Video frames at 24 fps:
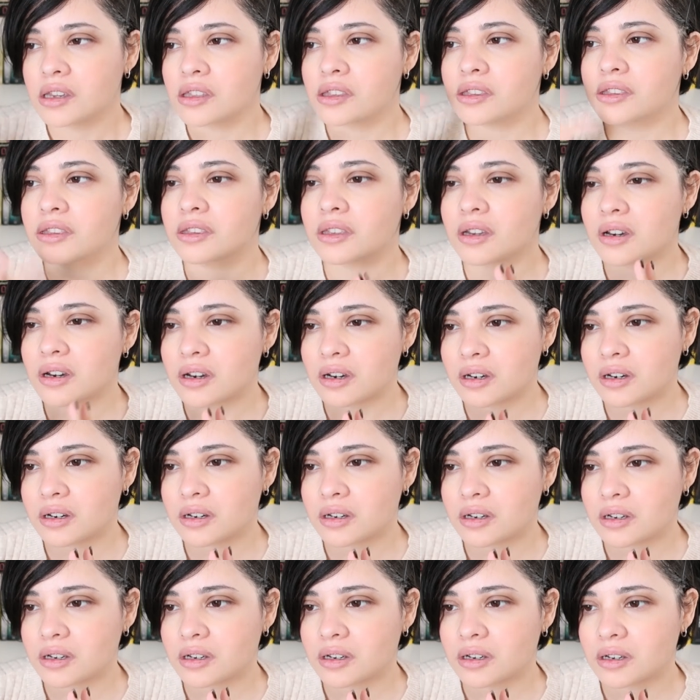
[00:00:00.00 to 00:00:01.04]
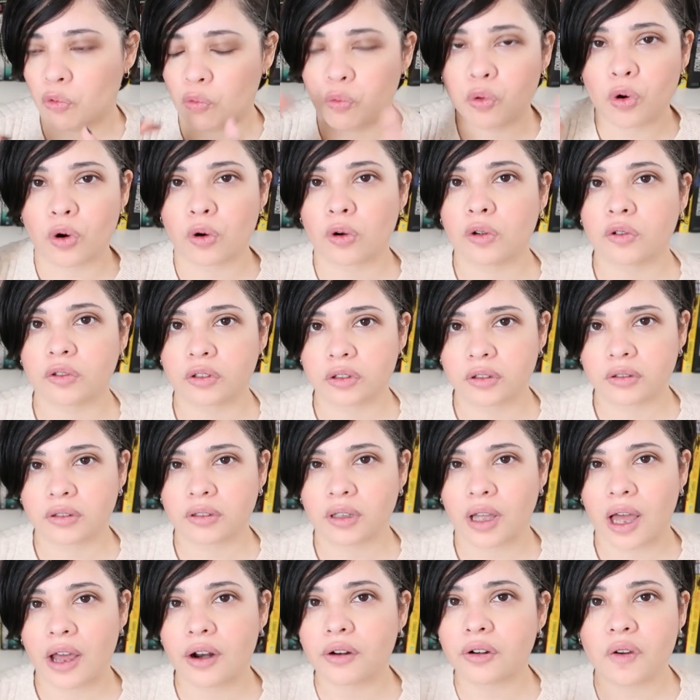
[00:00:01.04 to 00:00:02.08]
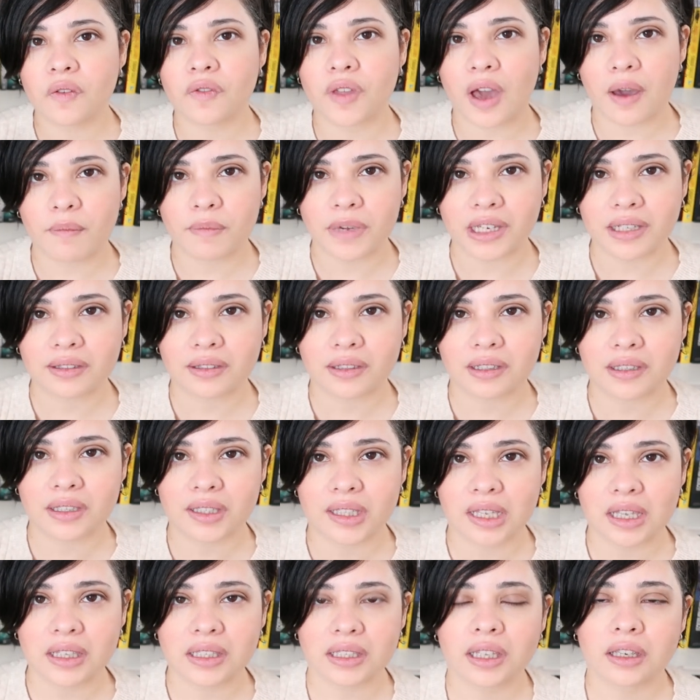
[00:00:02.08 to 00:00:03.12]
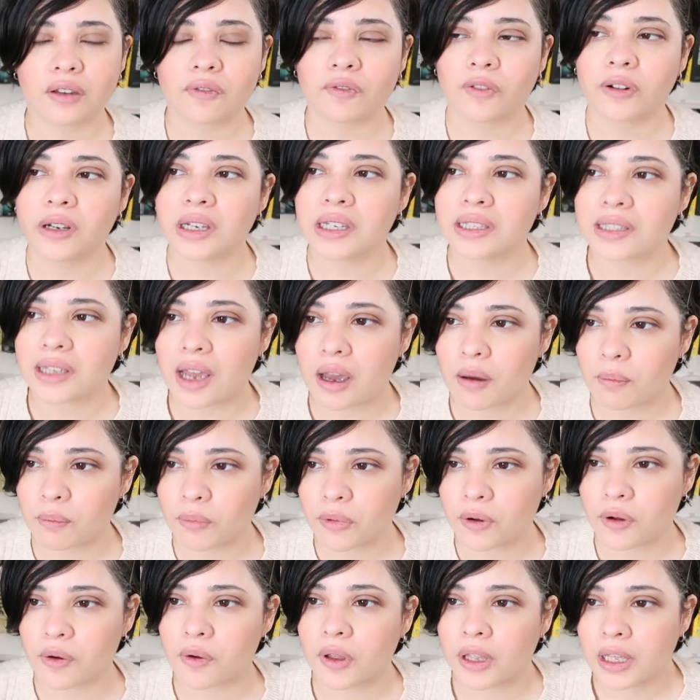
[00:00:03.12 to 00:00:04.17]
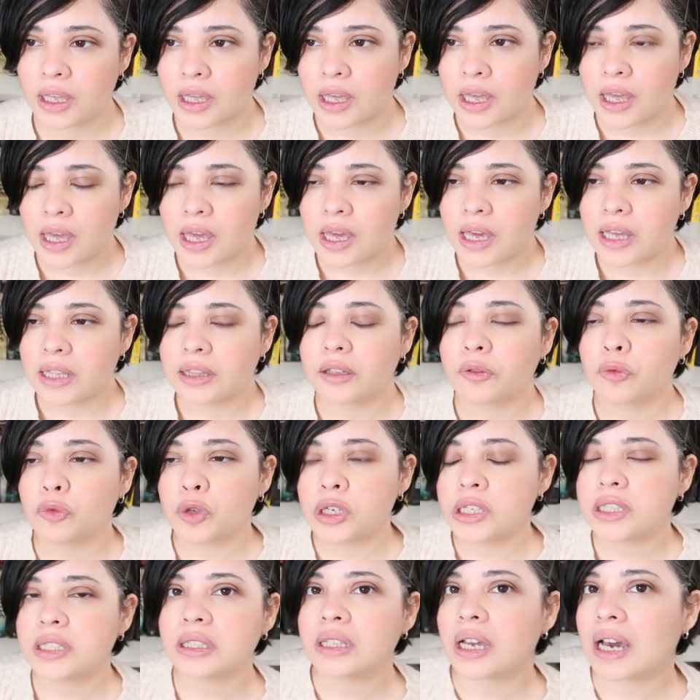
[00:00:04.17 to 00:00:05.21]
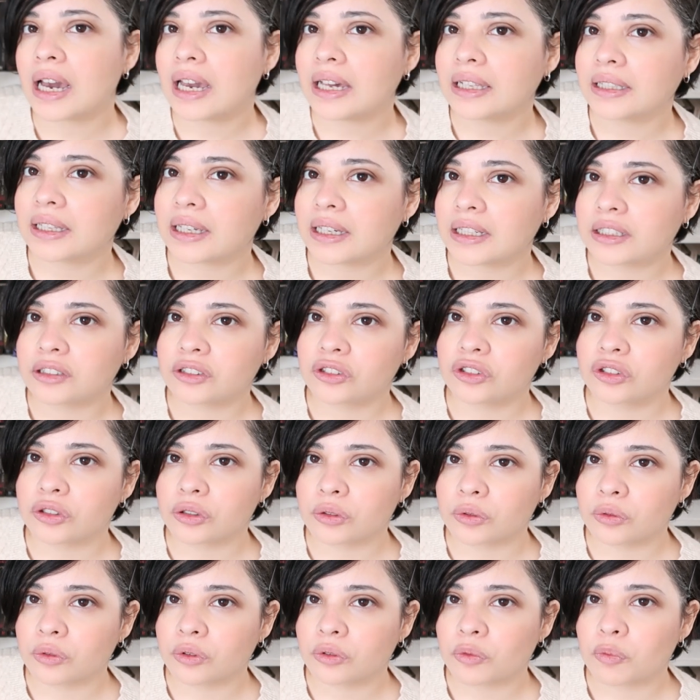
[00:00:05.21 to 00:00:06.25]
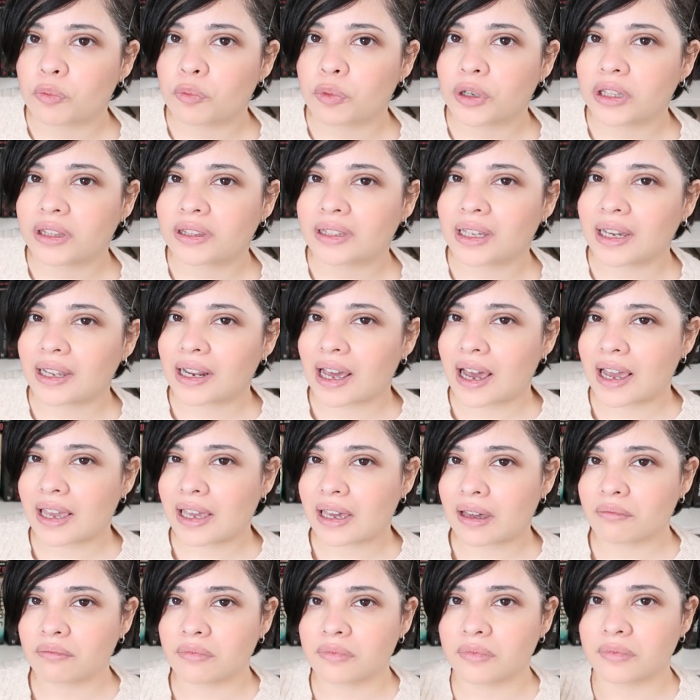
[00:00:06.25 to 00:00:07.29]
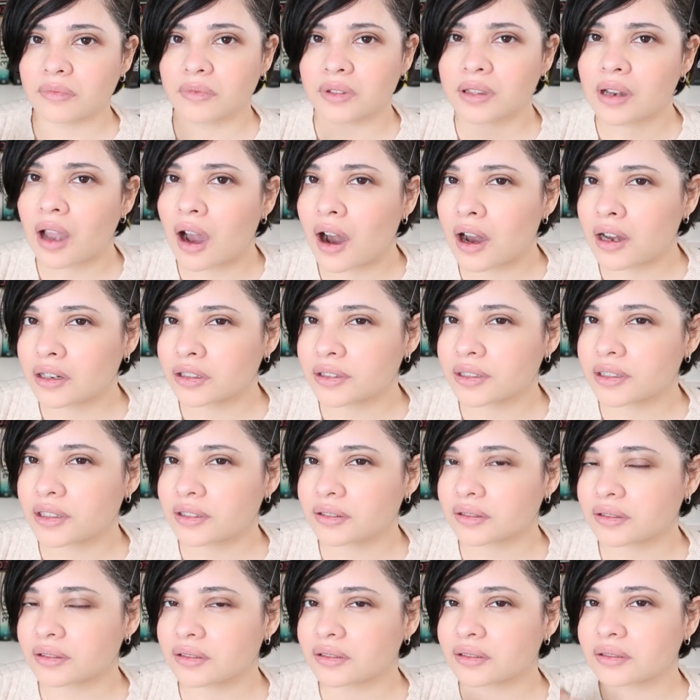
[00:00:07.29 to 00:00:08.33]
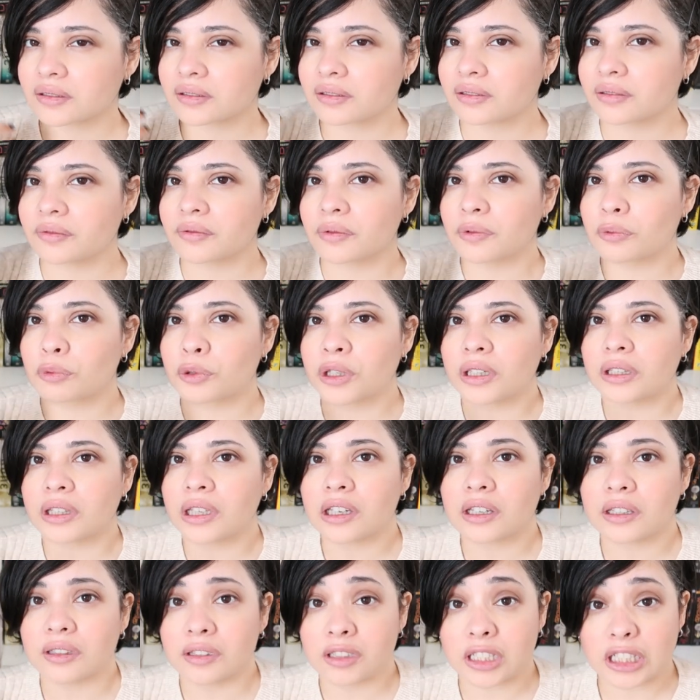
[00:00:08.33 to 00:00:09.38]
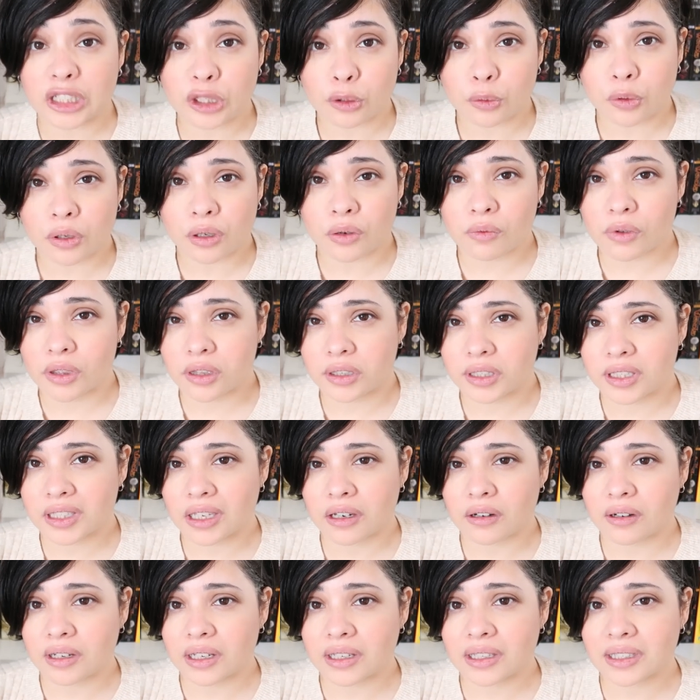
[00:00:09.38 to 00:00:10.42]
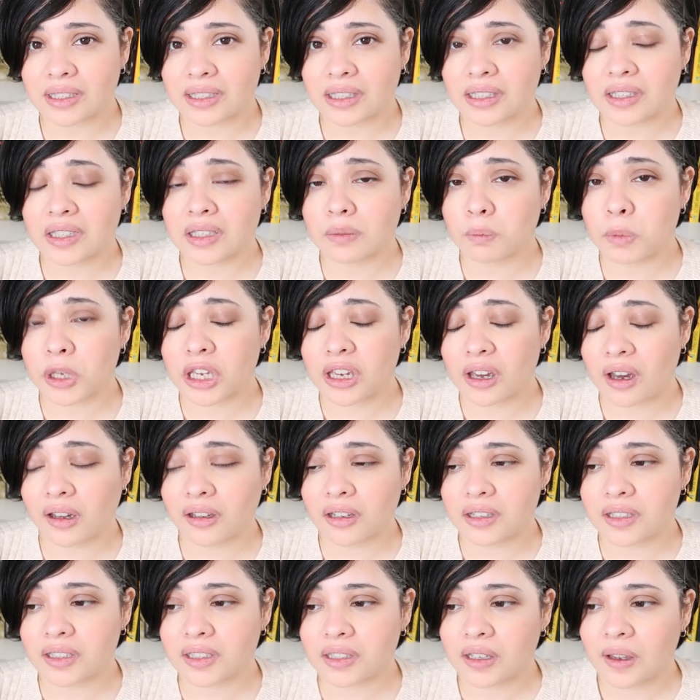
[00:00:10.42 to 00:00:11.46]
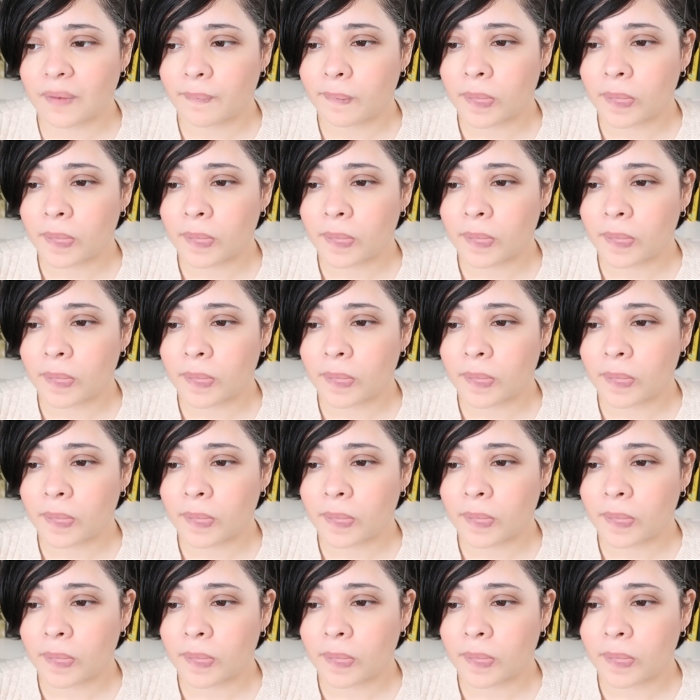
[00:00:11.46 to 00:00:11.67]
the world. I don't know if that makes any sense. Like, for example, the reason I like Dune, but that I am not really continuing with the series, is because